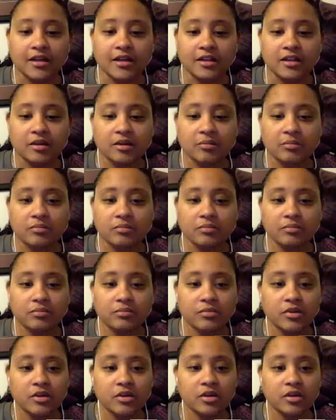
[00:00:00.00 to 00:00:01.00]
him
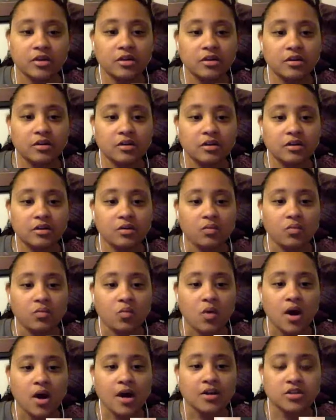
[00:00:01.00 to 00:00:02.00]

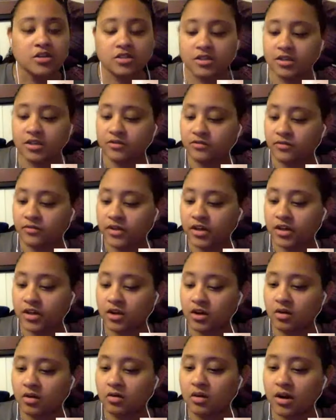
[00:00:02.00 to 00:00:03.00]
watch the
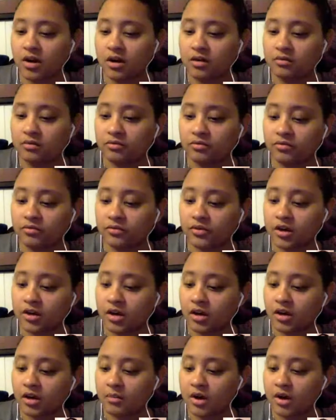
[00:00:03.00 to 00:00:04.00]
video of
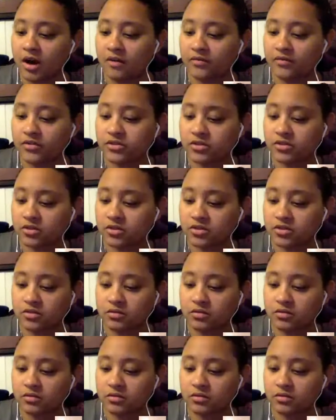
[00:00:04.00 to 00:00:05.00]
Officer
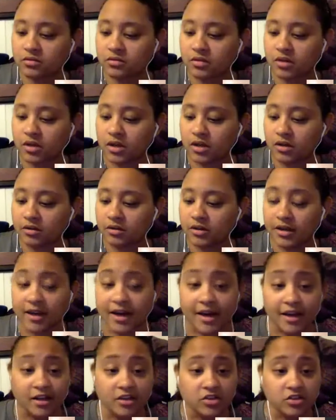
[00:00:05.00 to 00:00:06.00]

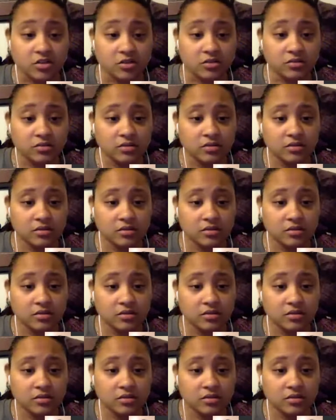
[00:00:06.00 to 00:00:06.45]
Nakia Jones